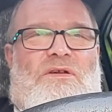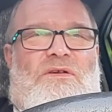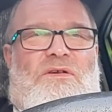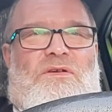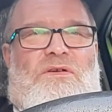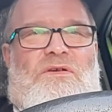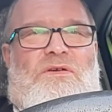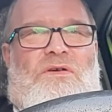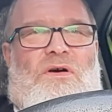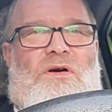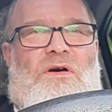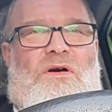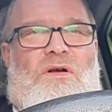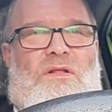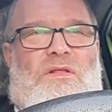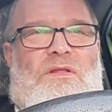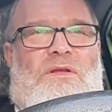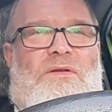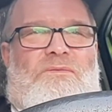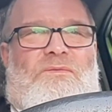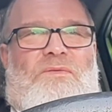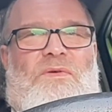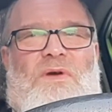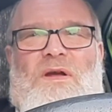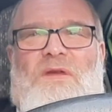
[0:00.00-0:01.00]
a call
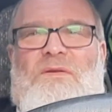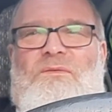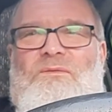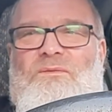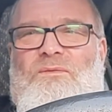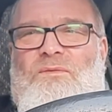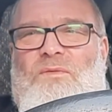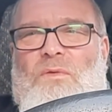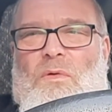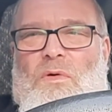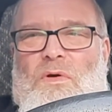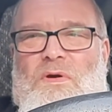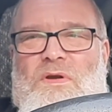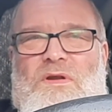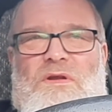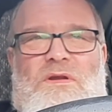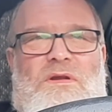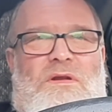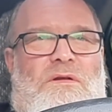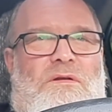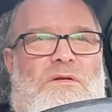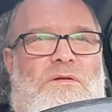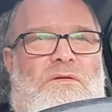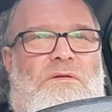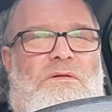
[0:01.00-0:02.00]
at 5:40,
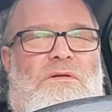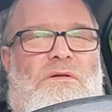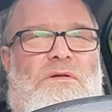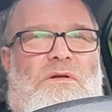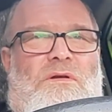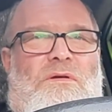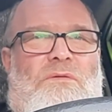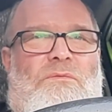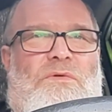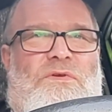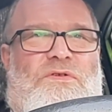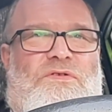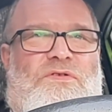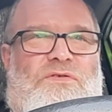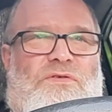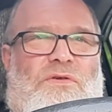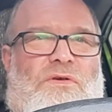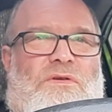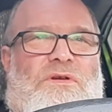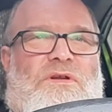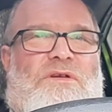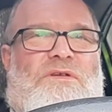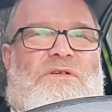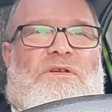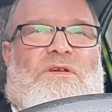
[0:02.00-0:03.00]
which
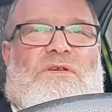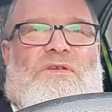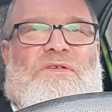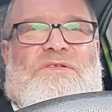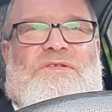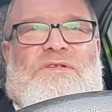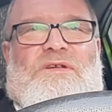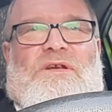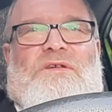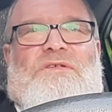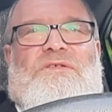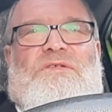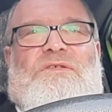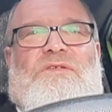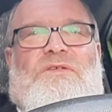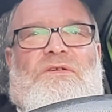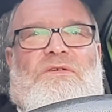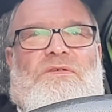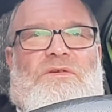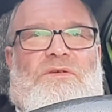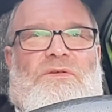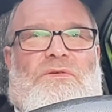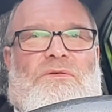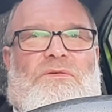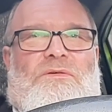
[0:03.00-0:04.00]
took until 6 to
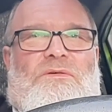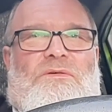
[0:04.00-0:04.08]
do.